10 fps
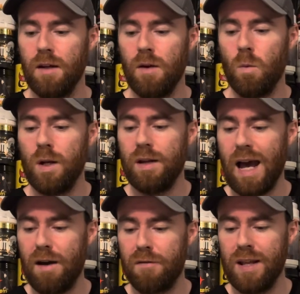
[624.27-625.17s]
We
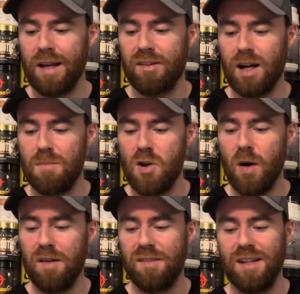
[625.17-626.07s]
have next up
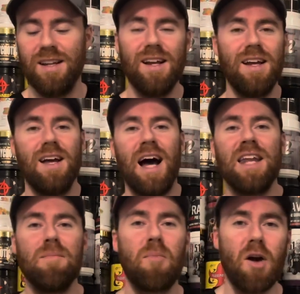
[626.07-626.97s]
niacin, and
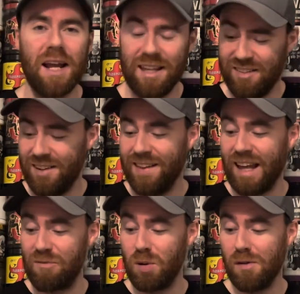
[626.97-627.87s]
in brackets here
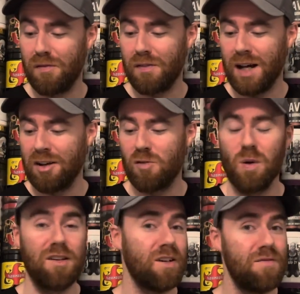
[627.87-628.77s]
they put flush,
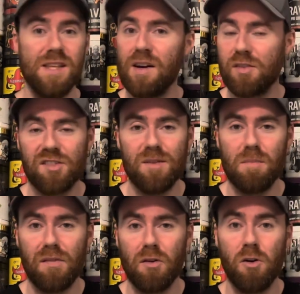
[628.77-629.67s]
which I've never seen
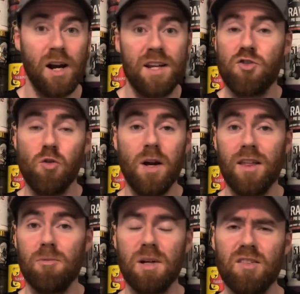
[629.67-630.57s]
before. I enjoy it
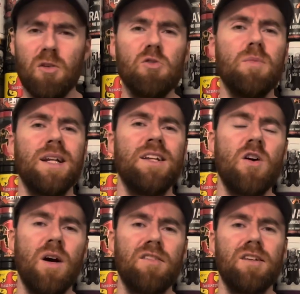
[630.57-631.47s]
though, because ultimately
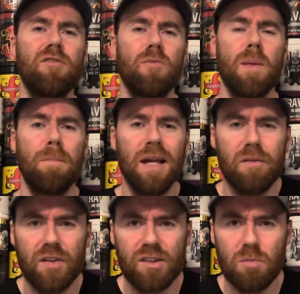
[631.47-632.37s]
niacin's from the B
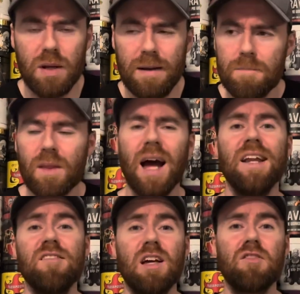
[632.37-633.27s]
vitamin, and
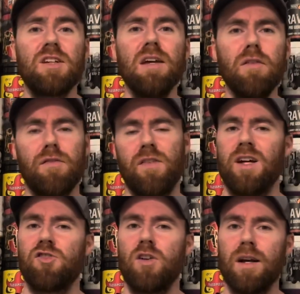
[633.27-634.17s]
it does give a
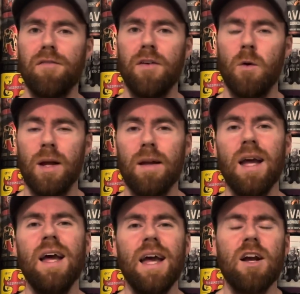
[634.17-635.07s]
flush-like feel.
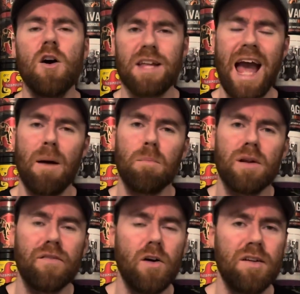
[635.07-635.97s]
It kind of
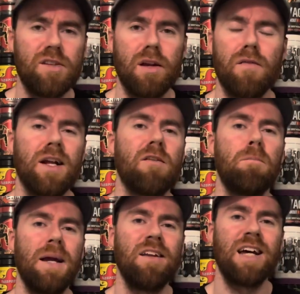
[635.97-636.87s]
amplifies the effect of
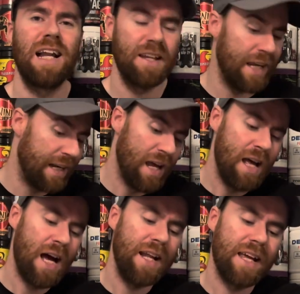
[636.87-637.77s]
beta-alanine,
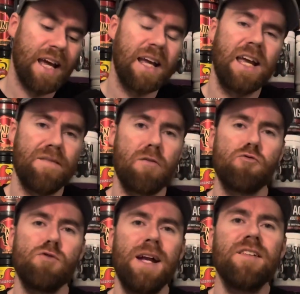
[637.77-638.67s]
and it can give a
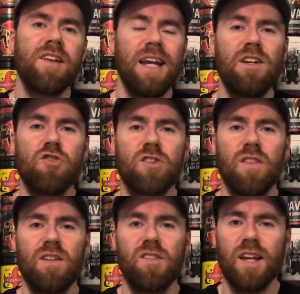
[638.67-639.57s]
red tinge to
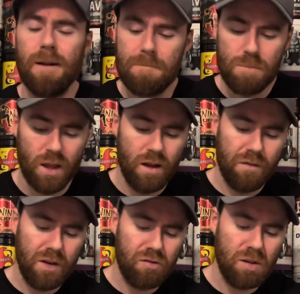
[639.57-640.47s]
the skin.
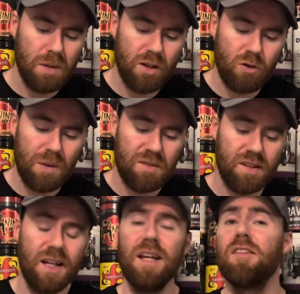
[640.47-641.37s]
50 milligrams
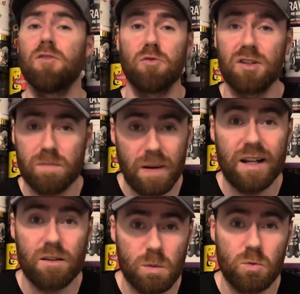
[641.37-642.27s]
is a
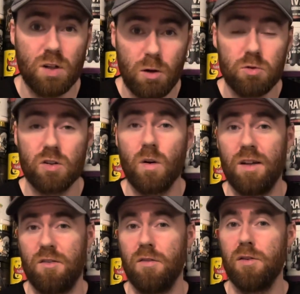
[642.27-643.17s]
respectable dose,
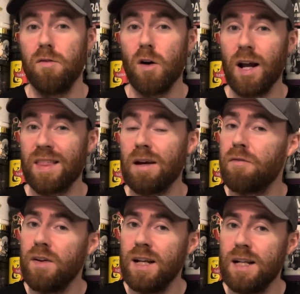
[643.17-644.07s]
guys. So if you like that
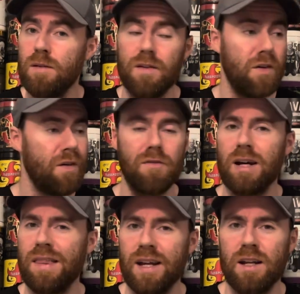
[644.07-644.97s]
feeling, if you've ever
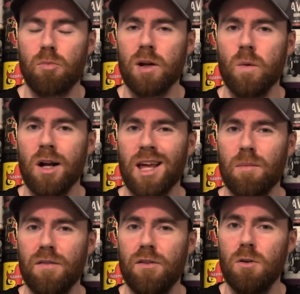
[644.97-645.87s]
had that in a pre-workout
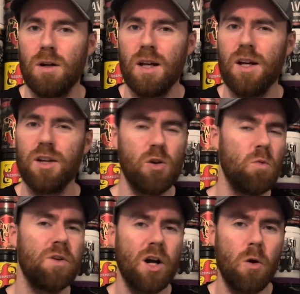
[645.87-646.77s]
before, you'll
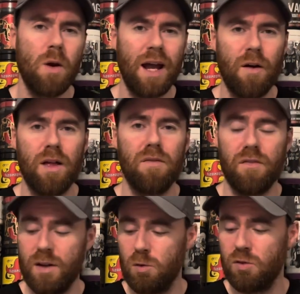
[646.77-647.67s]
know how that
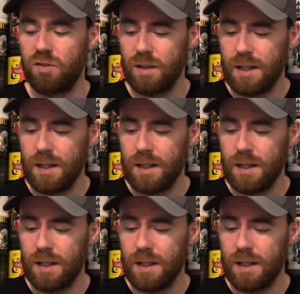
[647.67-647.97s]
feels.